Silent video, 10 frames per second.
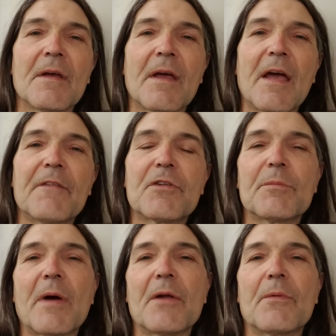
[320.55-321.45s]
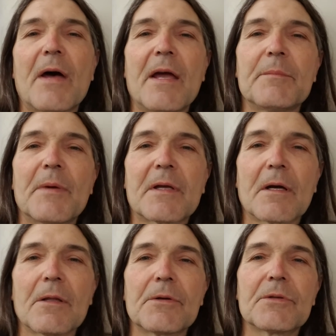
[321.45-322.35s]
After my ride, my
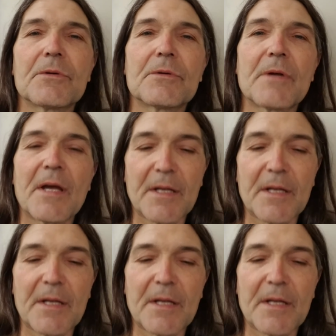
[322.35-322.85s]
Color Tour ride,